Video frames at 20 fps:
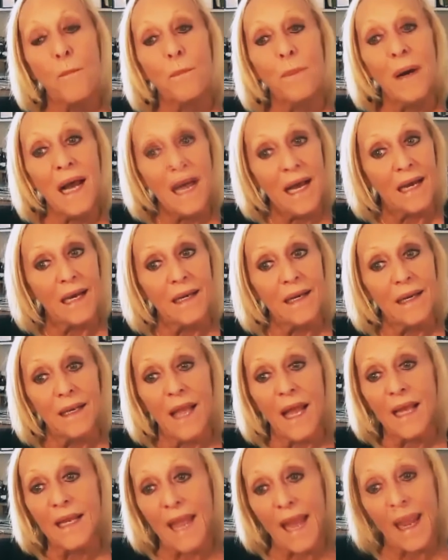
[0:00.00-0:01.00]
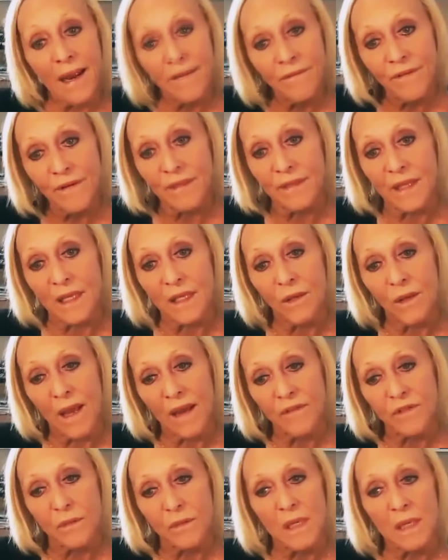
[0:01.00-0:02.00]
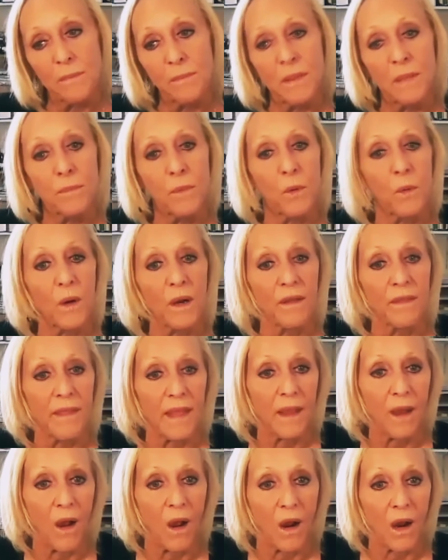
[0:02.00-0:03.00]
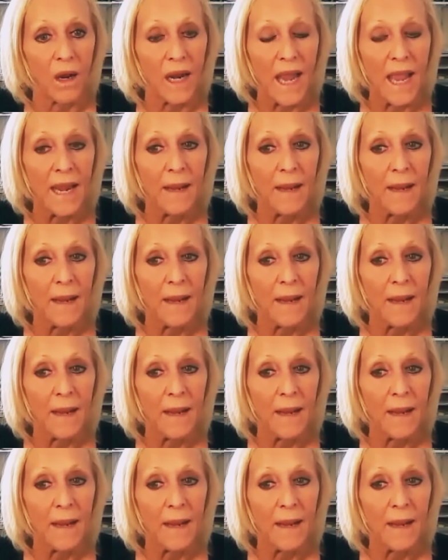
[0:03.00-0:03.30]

But like everything, you have to meet people where they are.